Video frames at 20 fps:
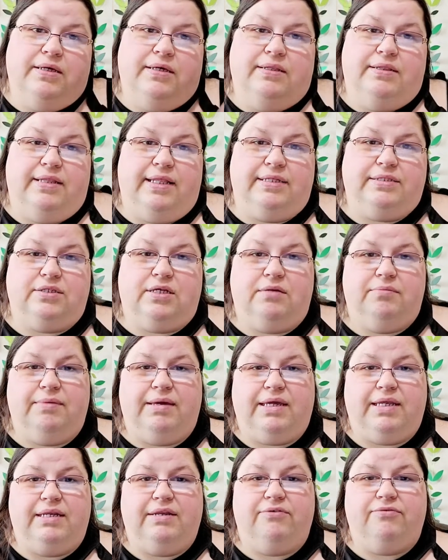that's going to
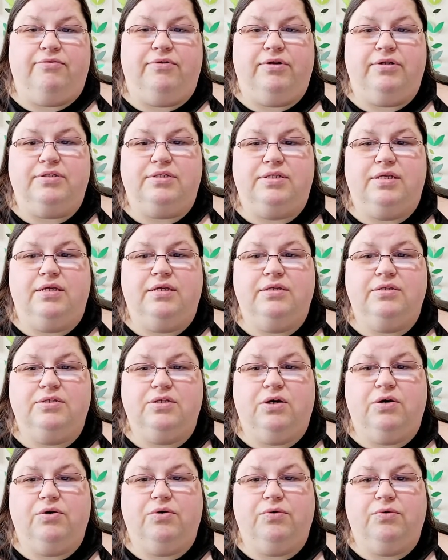make a difference.
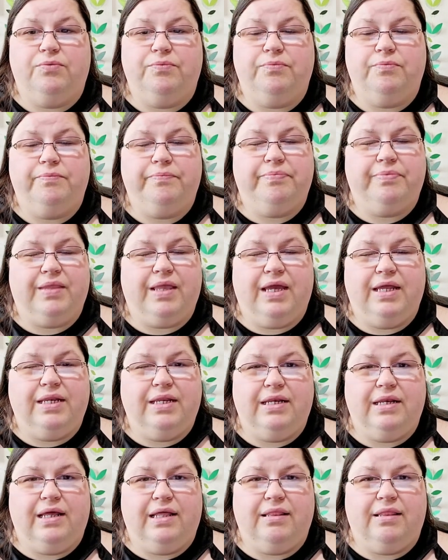So I
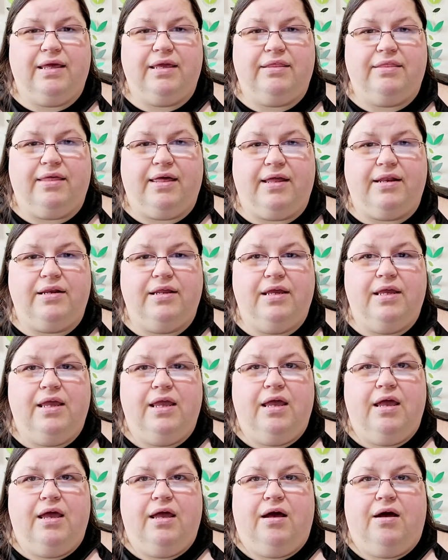did not like that.
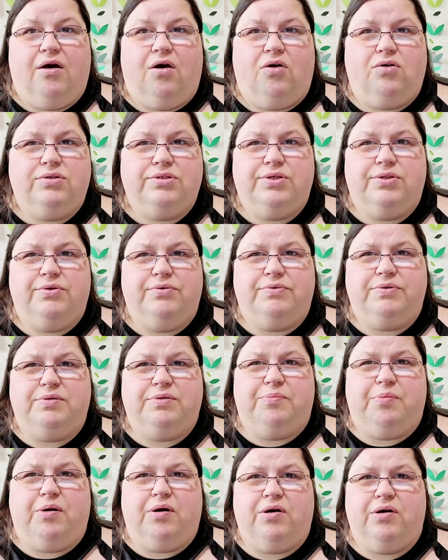Also, there was a
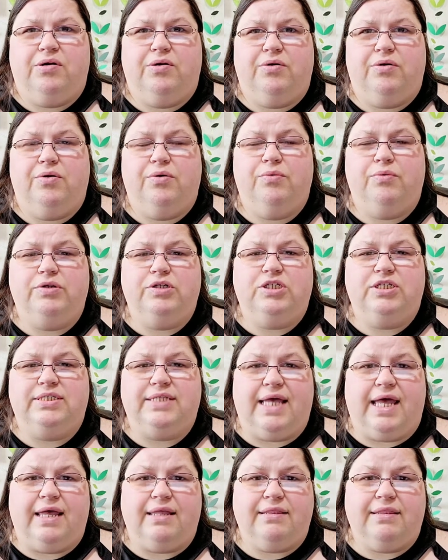part when she's
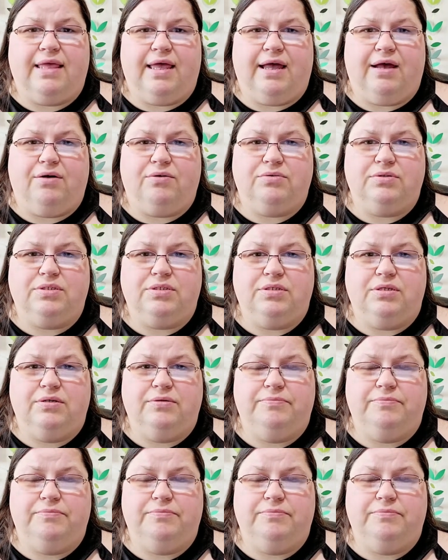at the house